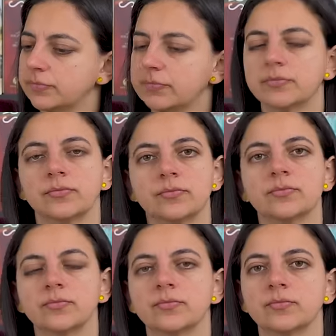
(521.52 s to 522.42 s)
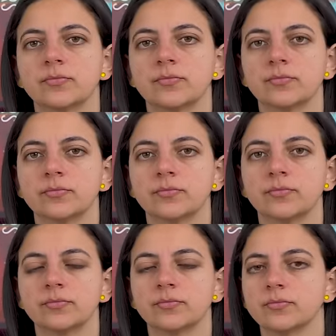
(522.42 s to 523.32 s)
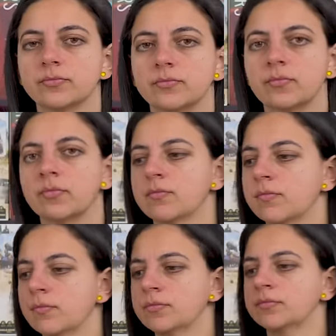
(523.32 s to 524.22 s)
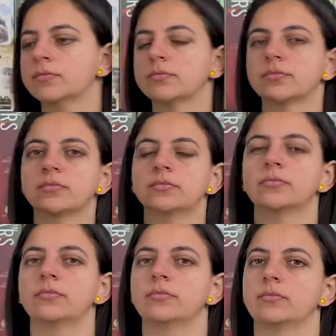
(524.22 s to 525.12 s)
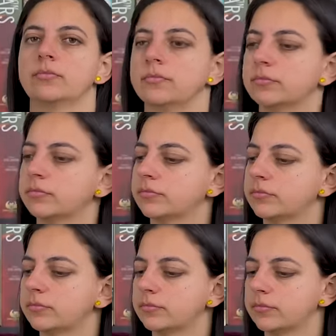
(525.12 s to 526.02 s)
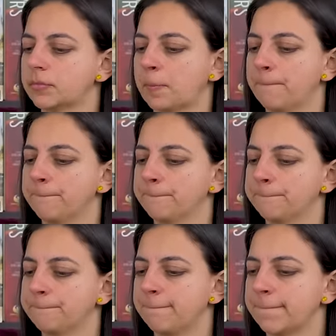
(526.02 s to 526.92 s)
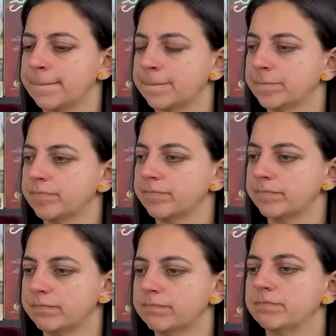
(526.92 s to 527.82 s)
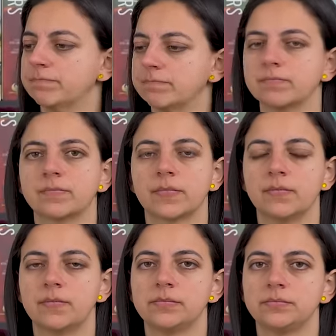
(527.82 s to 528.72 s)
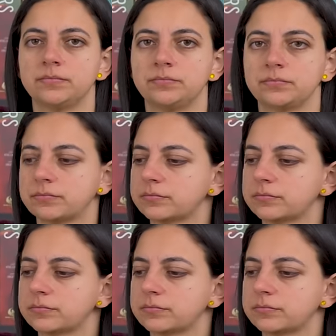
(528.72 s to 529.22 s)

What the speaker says: This person isn't speaking.